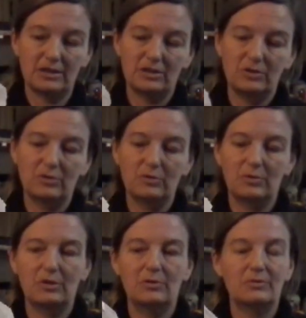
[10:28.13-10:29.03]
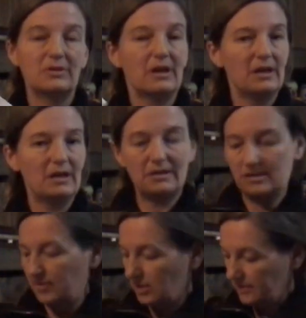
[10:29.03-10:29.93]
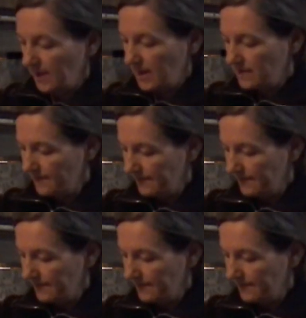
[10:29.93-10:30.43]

to use a Ziploc bag,